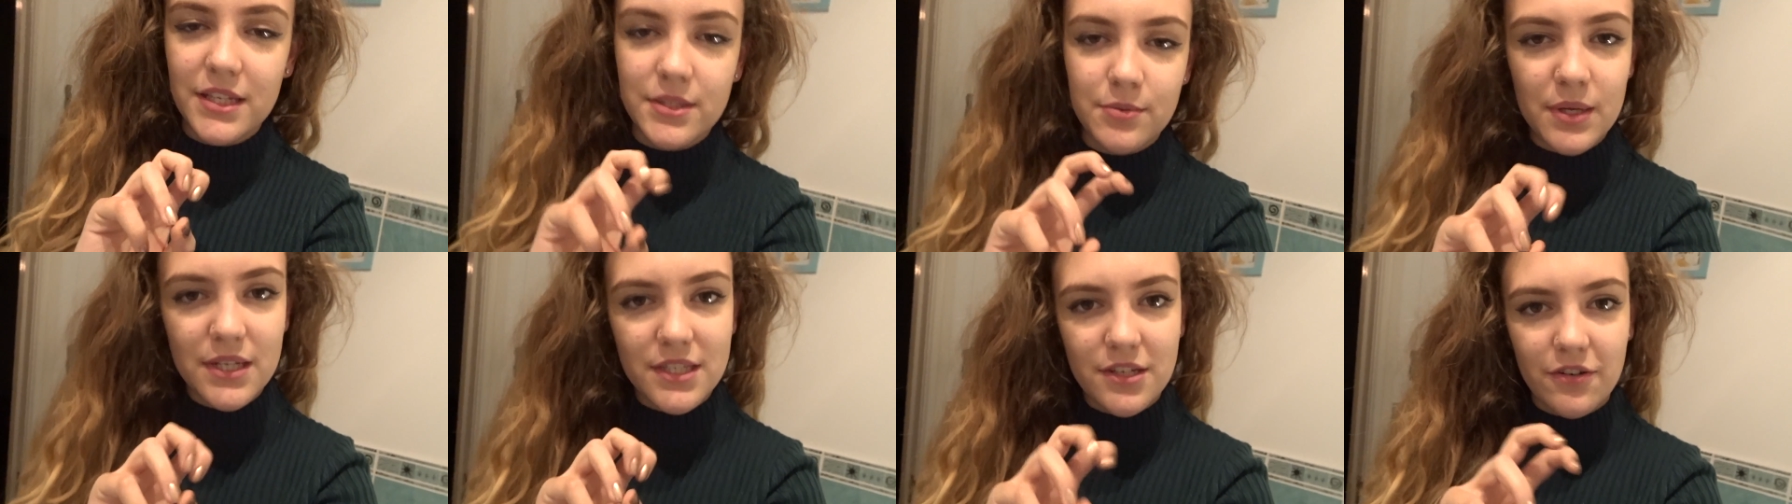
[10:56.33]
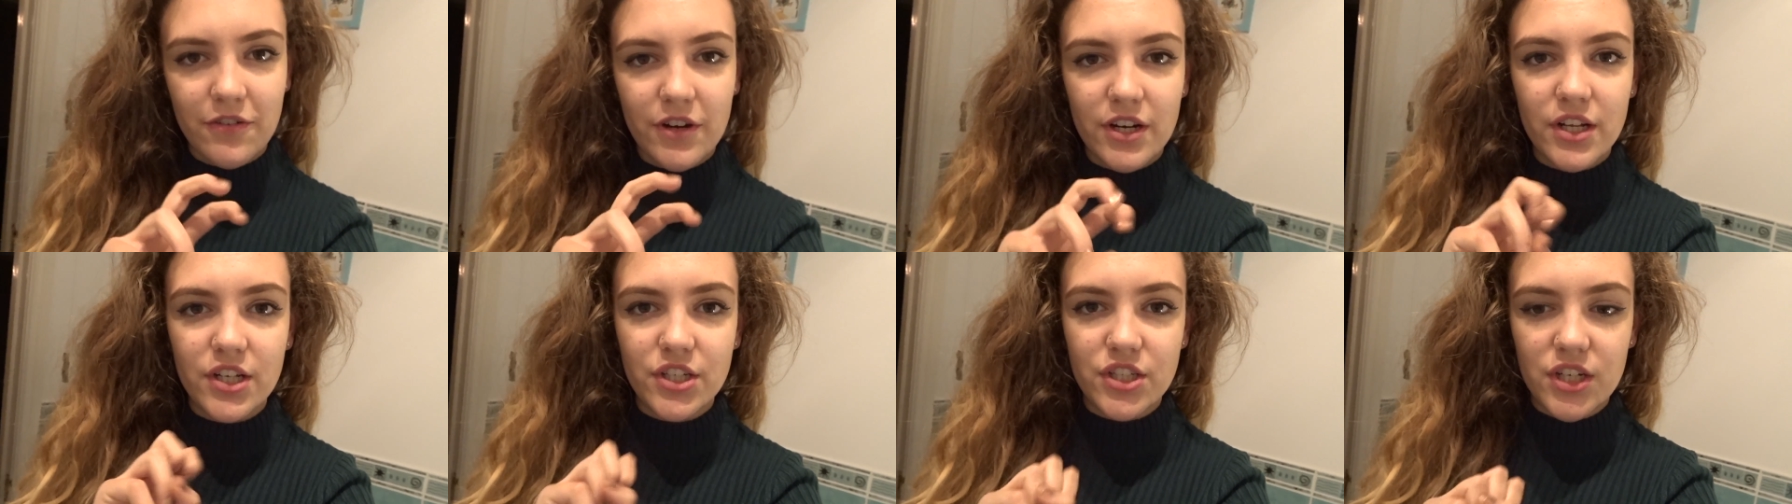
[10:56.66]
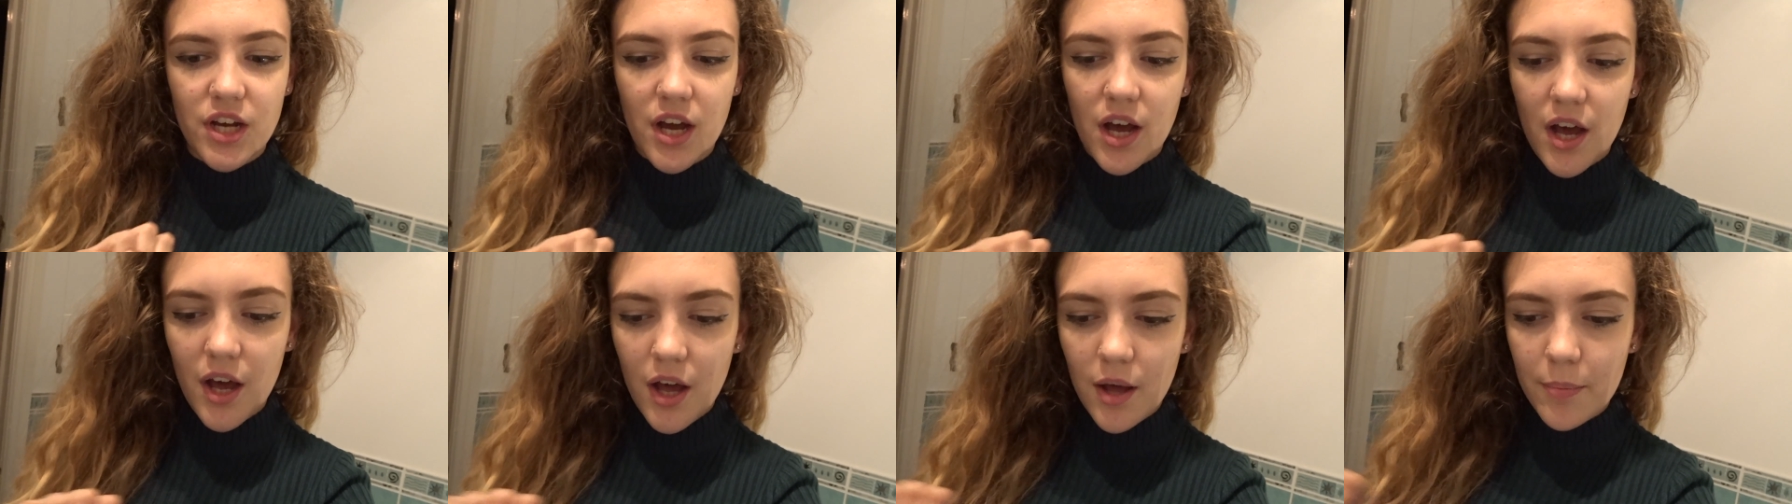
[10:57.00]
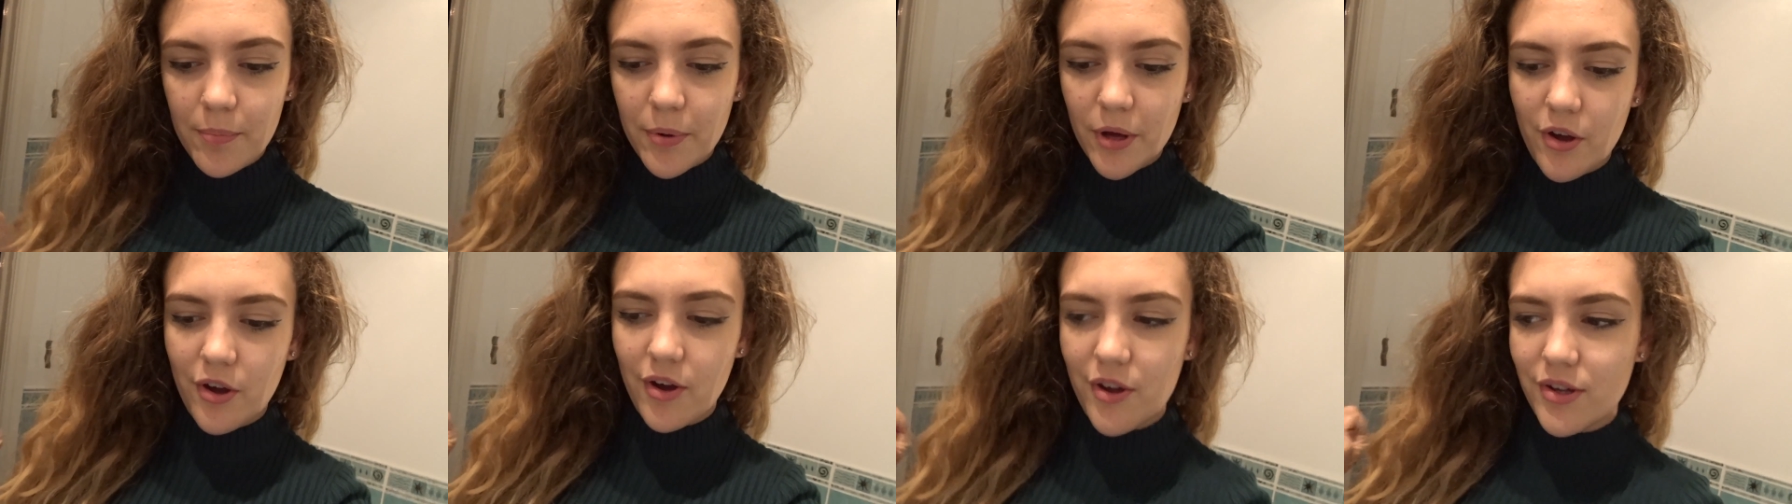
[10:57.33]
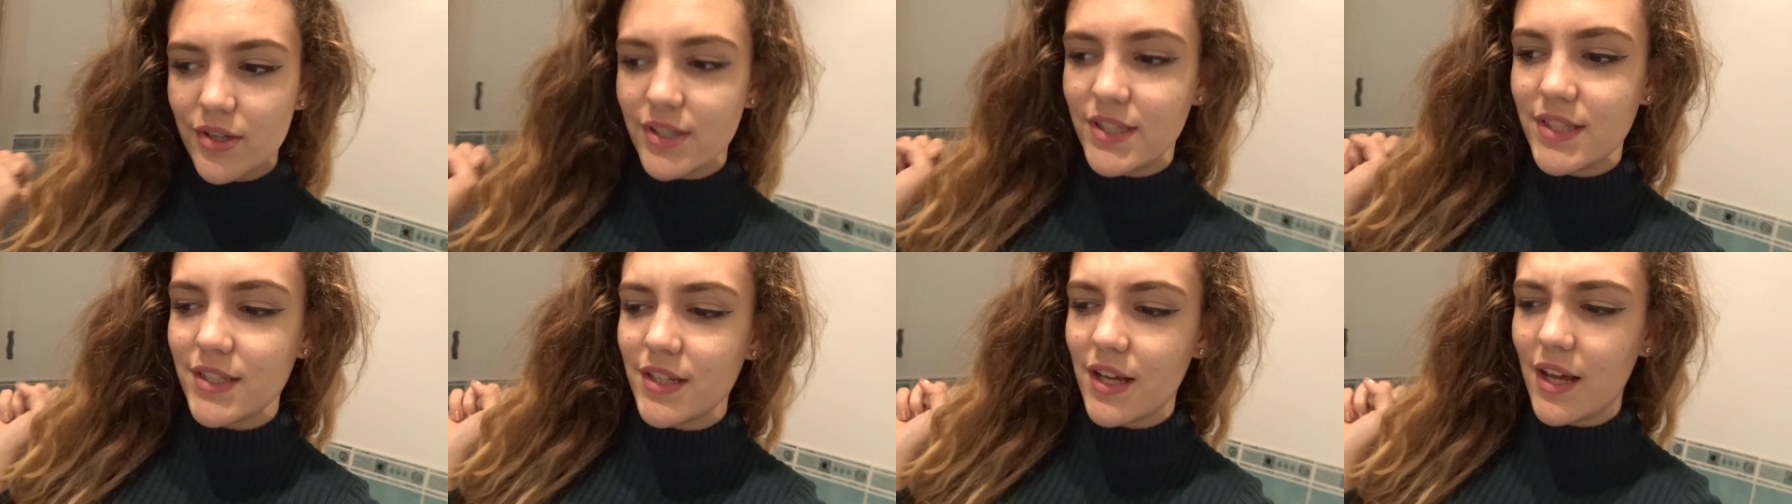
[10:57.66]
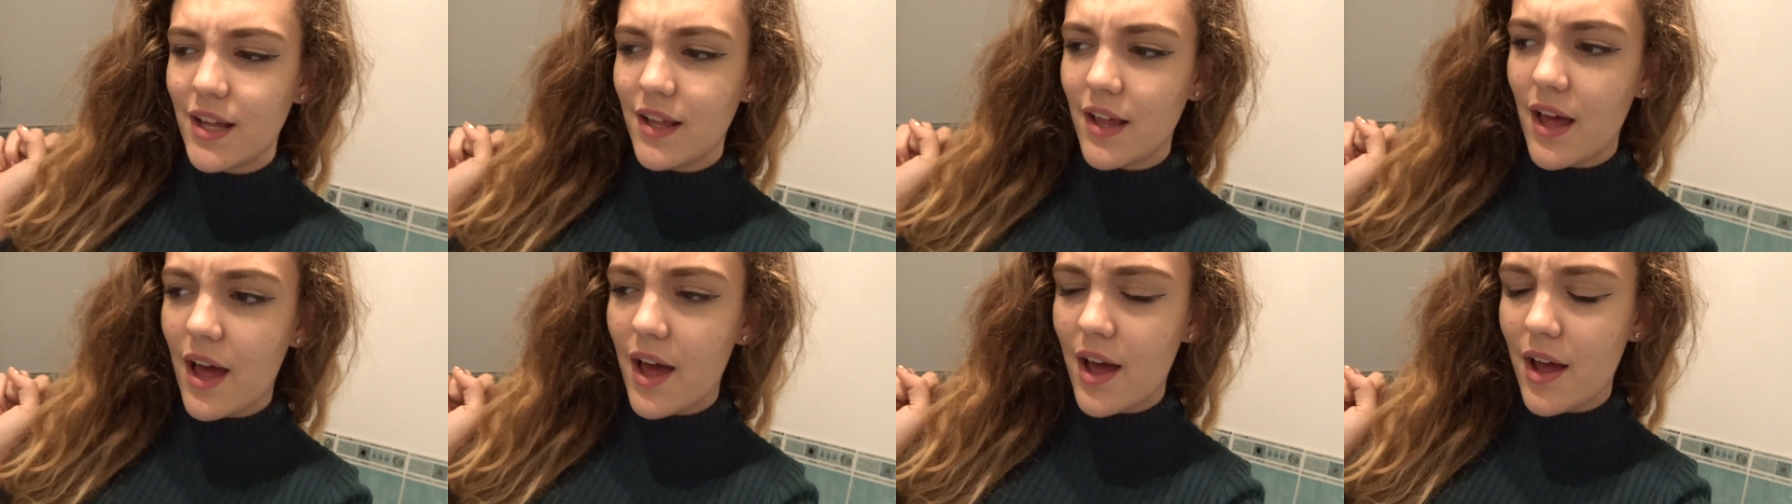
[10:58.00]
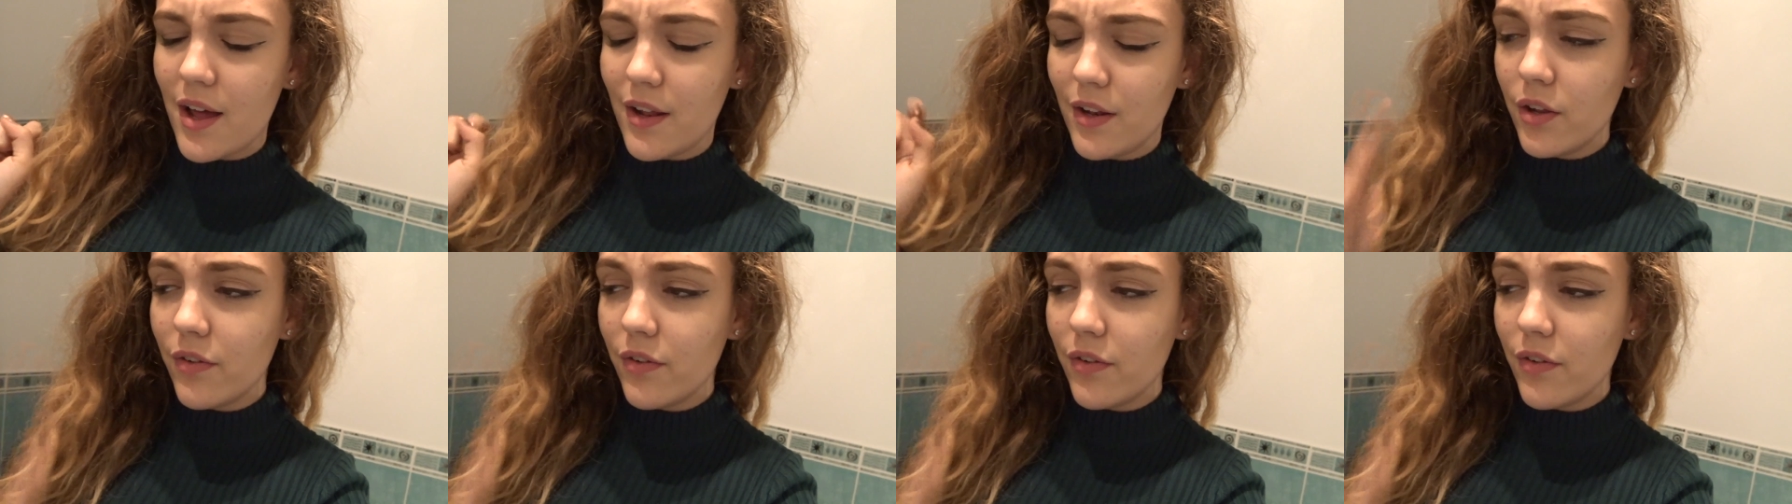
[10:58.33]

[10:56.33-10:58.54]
sweets are in a jar, because uh,